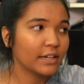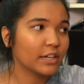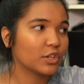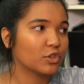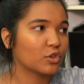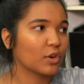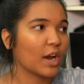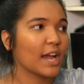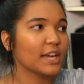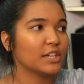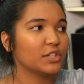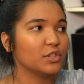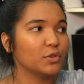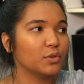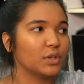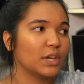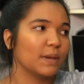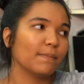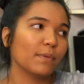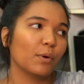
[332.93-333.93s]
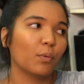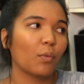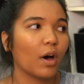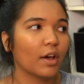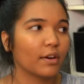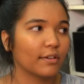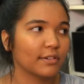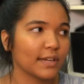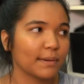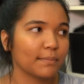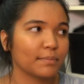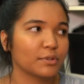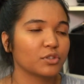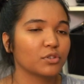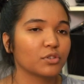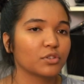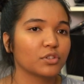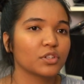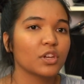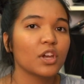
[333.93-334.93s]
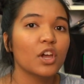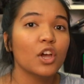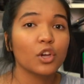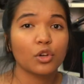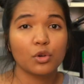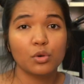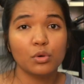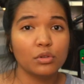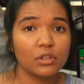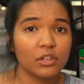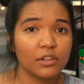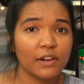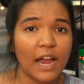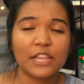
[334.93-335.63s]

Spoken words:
to try to keep the water temperatures cooler.